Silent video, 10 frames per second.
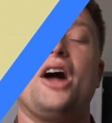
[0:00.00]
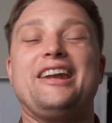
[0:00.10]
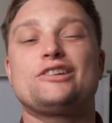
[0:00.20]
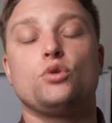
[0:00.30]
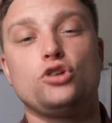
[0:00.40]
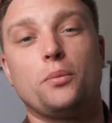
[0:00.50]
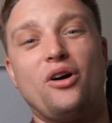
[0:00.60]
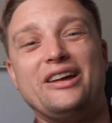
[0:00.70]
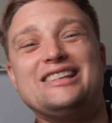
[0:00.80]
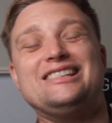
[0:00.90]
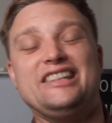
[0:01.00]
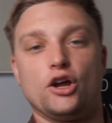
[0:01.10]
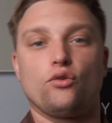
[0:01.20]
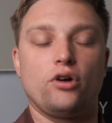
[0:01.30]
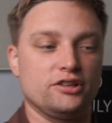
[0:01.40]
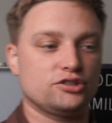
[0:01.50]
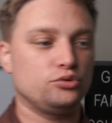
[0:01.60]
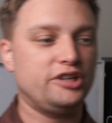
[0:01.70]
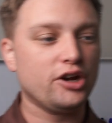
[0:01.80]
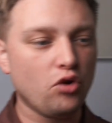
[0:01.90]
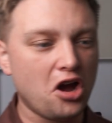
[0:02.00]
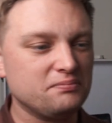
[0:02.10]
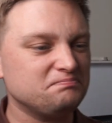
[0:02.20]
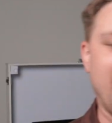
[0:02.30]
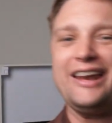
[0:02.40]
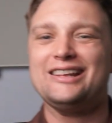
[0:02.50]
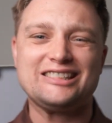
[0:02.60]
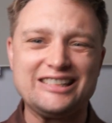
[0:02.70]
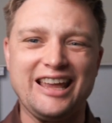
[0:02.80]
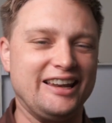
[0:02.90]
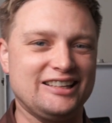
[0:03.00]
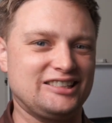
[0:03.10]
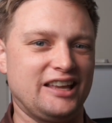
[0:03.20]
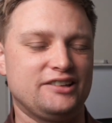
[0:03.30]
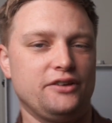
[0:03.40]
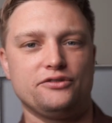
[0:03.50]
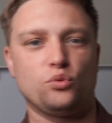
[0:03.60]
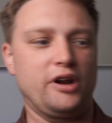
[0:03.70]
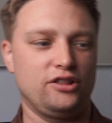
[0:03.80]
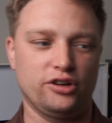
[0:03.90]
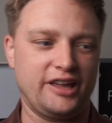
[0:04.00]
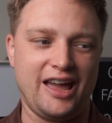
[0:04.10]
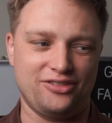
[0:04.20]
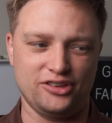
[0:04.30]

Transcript: All right, the next one we're talking about is Deer Run. So Deer Run, I didn't see any incentives when I look at